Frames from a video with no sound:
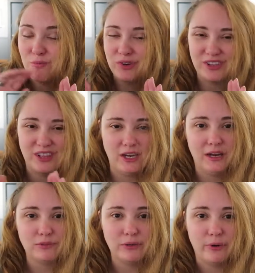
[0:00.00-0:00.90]
we'll clean
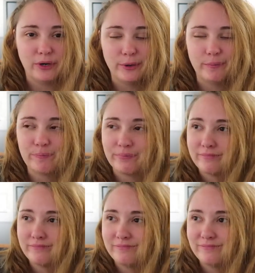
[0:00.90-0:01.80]
up tomorrow,
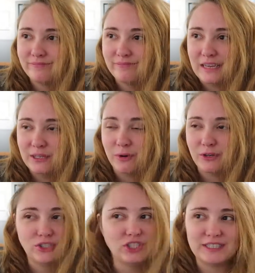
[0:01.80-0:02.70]
and
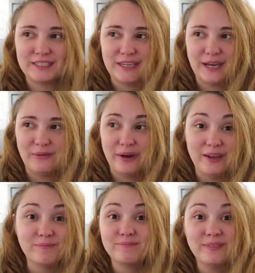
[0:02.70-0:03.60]
tomorrow's just a day
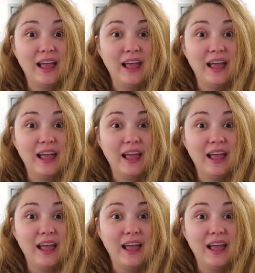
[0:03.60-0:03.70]
away.